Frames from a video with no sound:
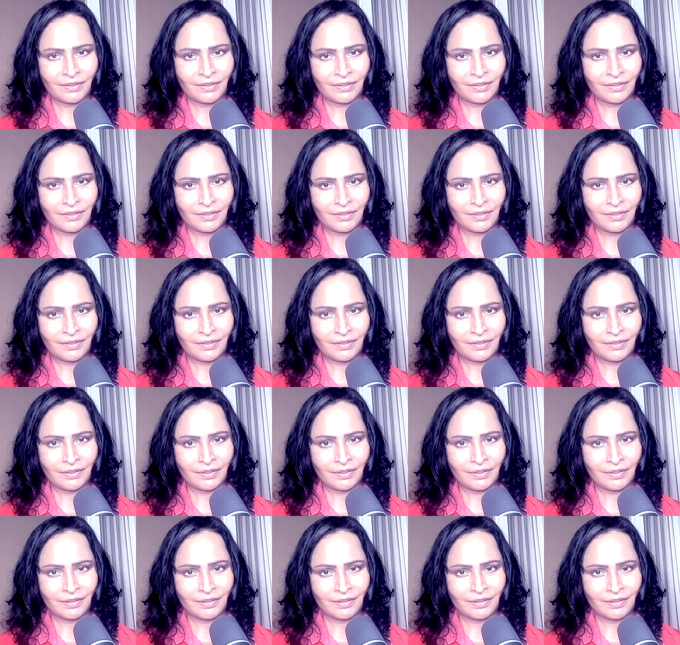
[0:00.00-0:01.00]

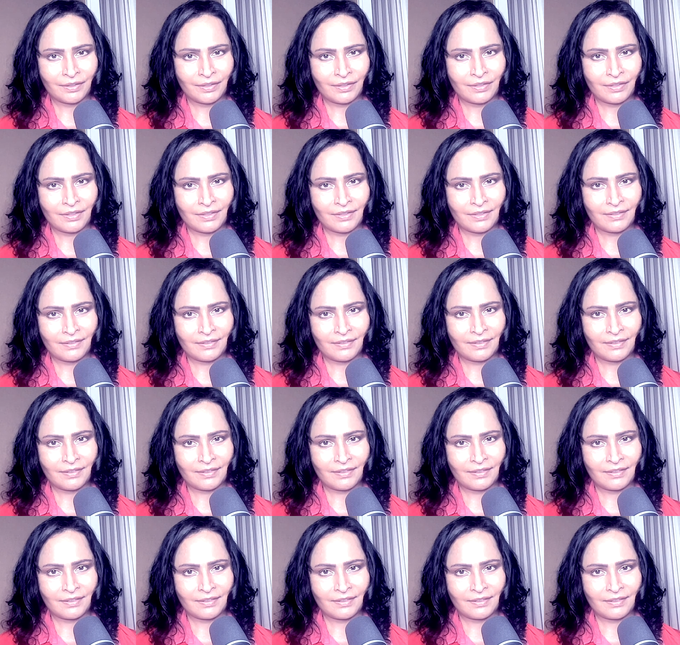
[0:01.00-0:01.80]
[no speech]